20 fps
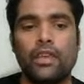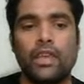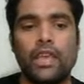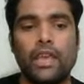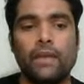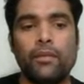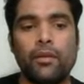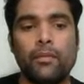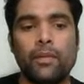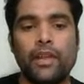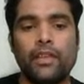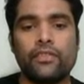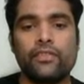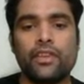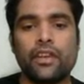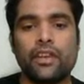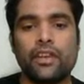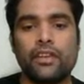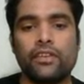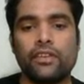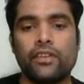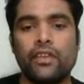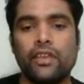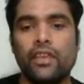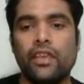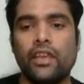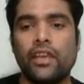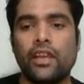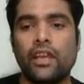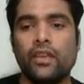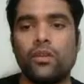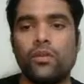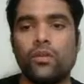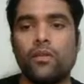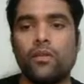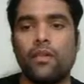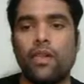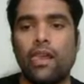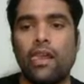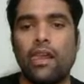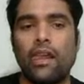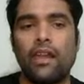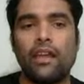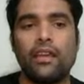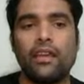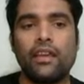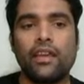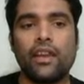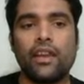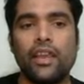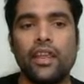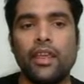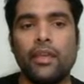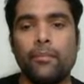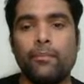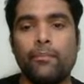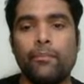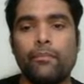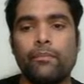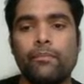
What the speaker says: Everybody is correct. Here I go. Creep.